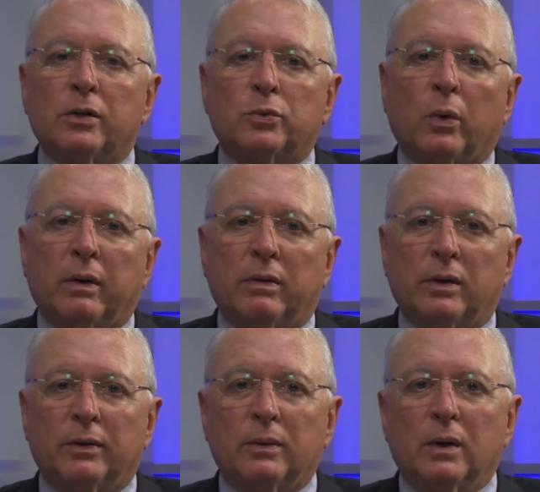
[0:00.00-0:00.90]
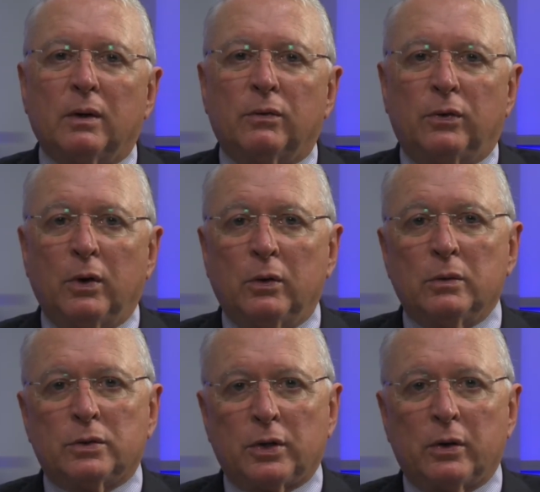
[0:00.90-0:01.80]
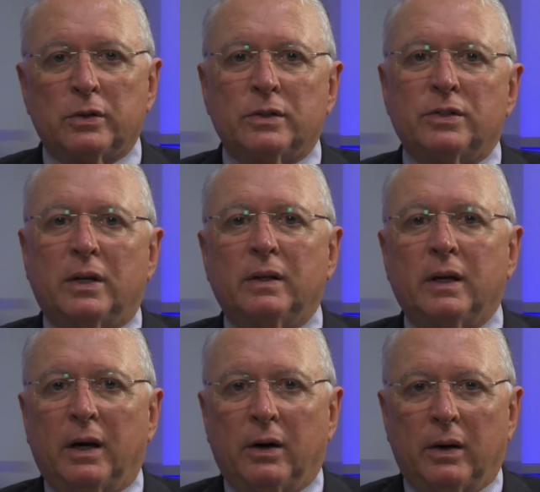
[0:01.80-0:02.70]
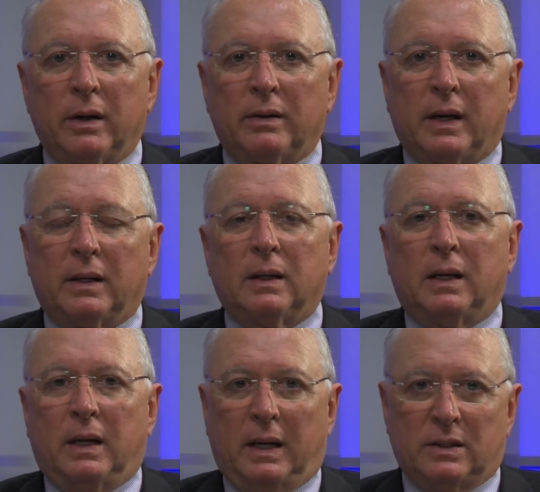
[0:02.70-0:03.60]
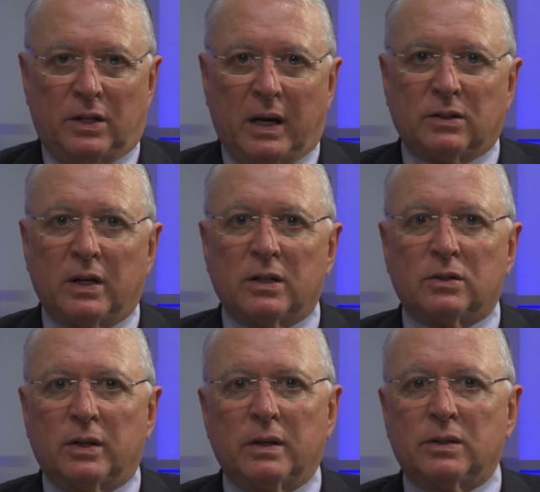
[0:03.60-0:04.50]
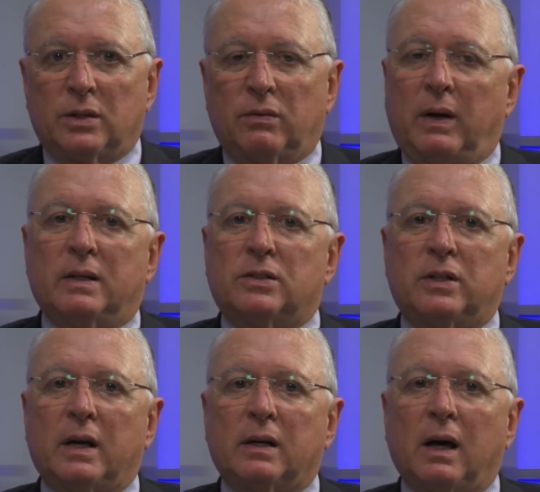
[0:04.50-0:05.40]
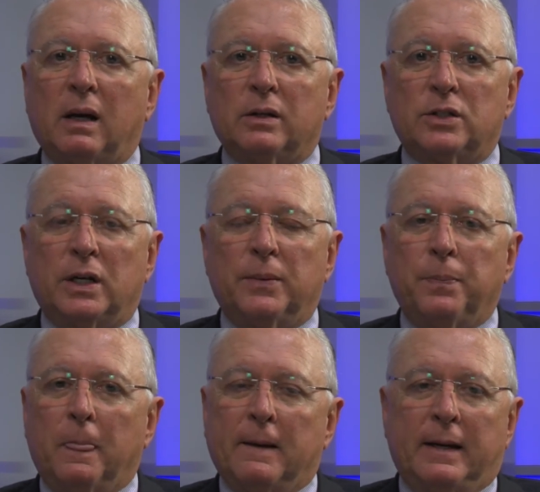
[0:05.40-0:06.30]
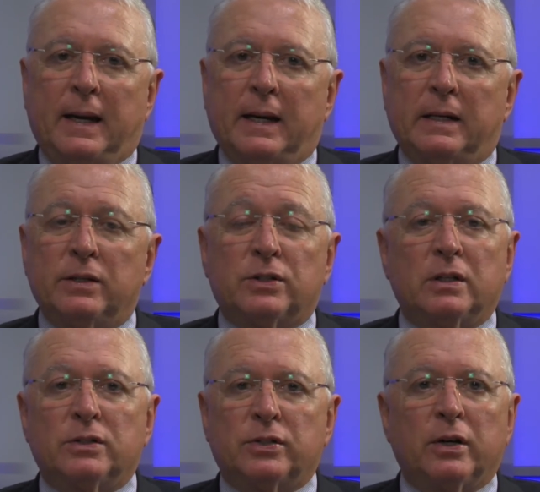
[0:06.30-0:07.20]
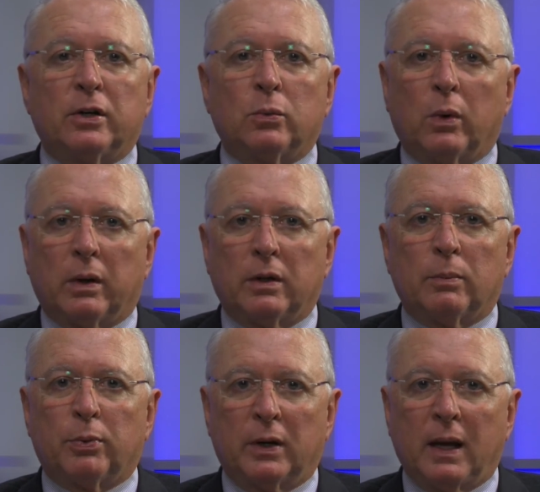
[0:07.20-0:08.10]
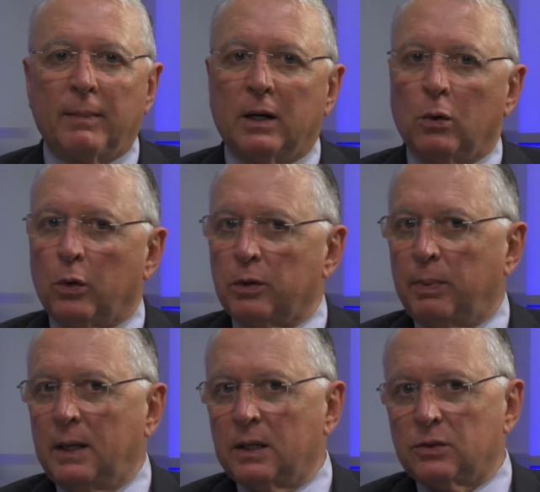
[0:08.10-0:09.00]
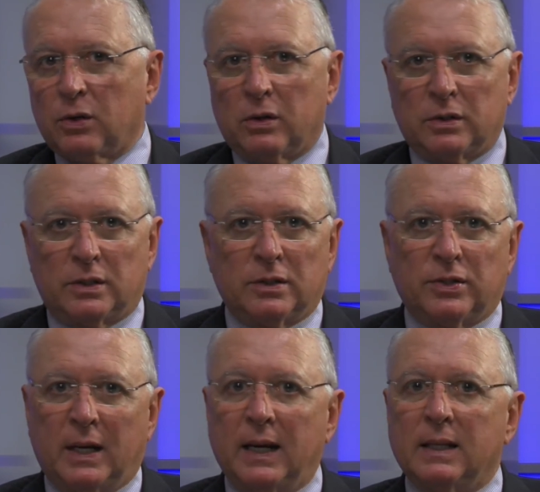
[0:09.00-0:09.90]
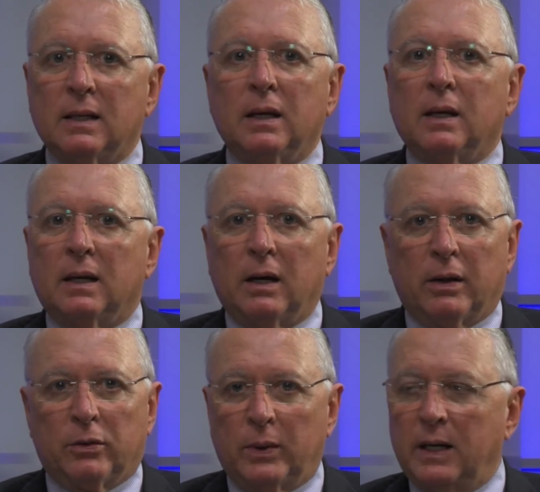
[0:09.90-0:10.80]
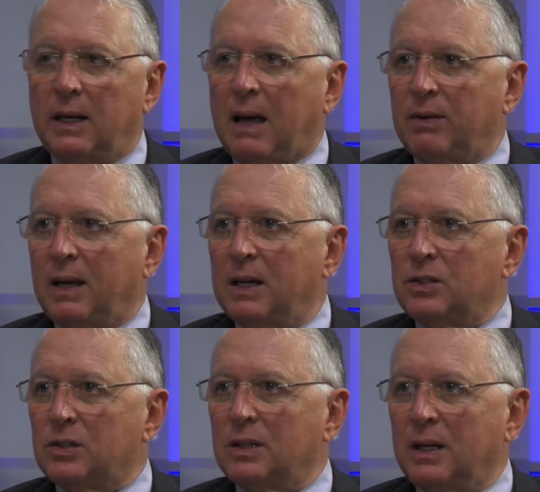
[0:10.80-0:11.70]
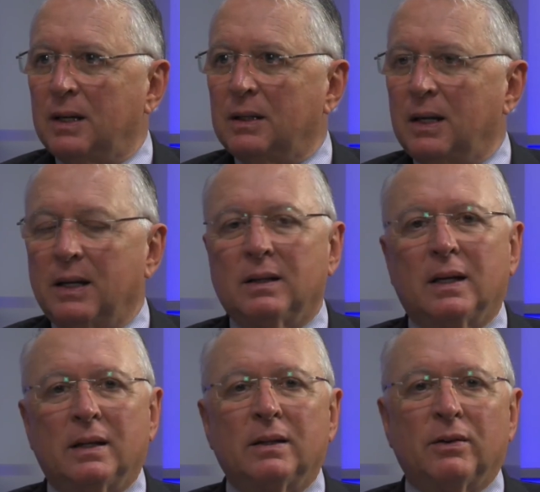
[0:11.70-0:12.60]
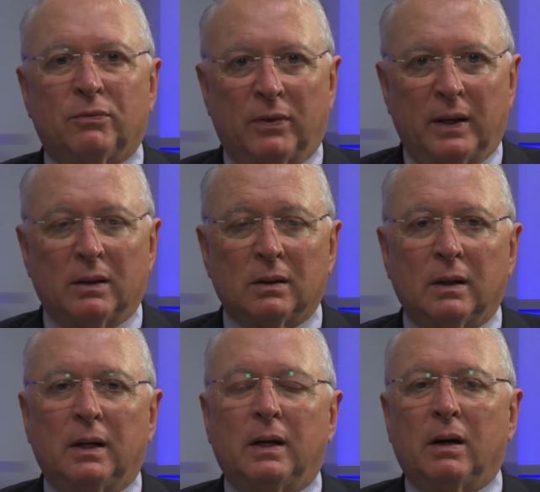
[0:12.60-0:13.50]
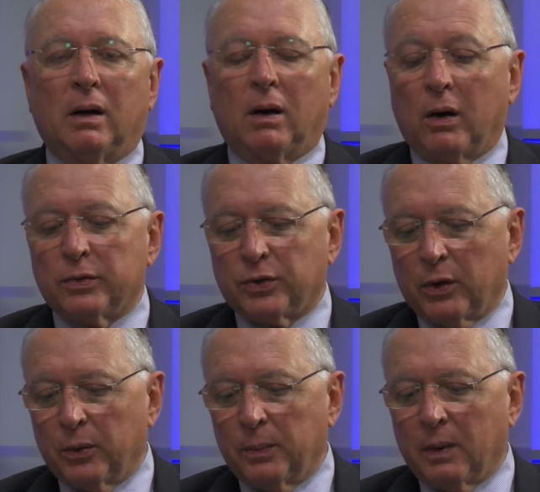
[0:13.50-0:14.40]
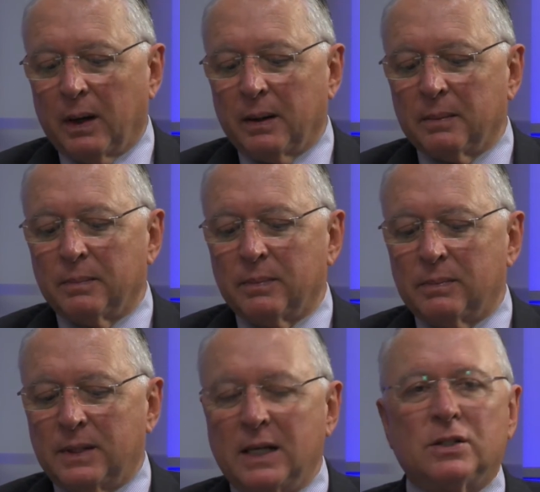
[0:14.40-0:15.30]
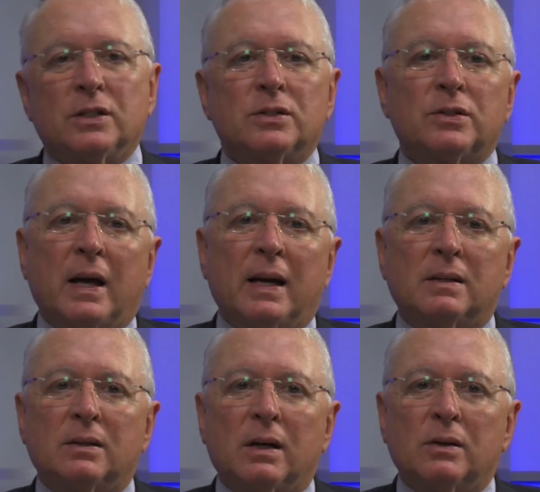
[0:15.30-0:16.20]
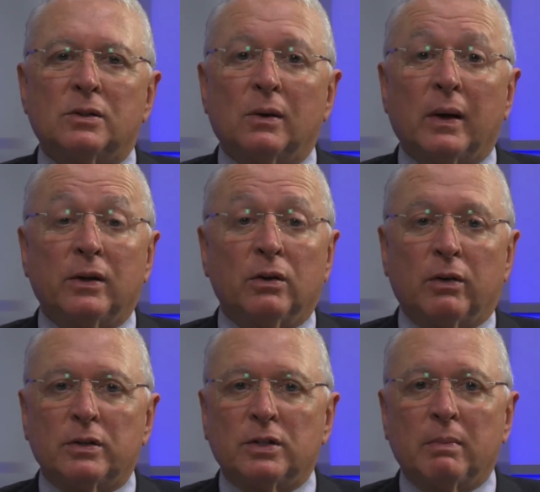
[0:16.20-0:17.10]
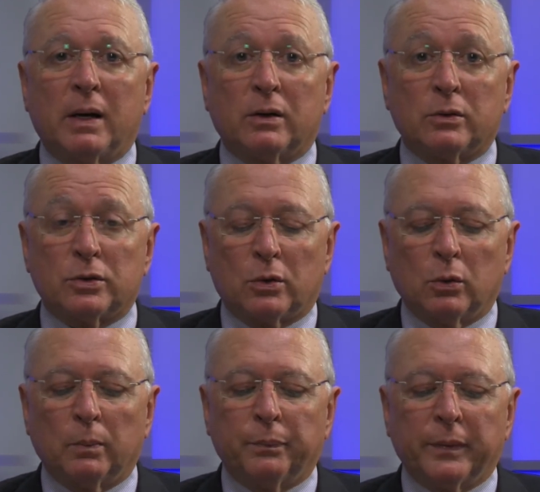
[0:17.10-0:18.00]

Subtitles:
is one of the few surgeons in the area that has access to this advanced technology, and he's considered one of the preeminent orthopedic surgeons in 3D navigation in the field. Also teaches at Tulane University Medical School.